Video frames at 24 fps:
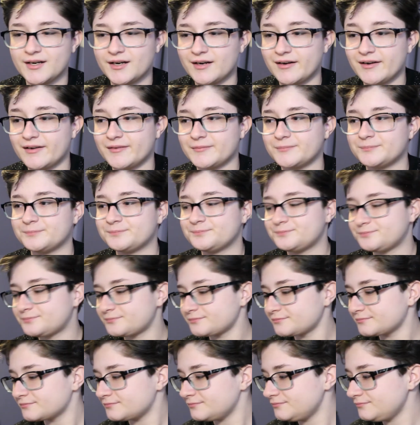
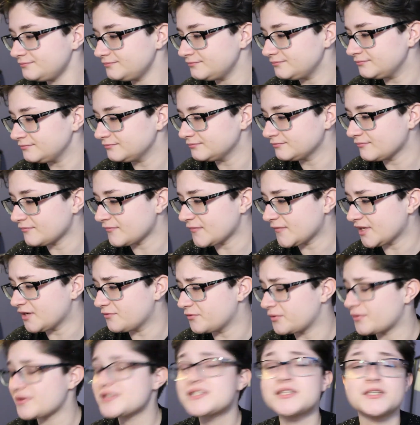
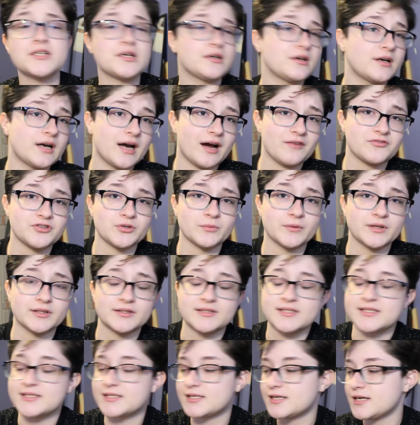We went to dinner
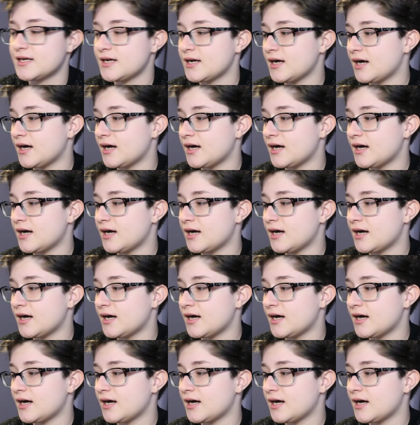afterwards,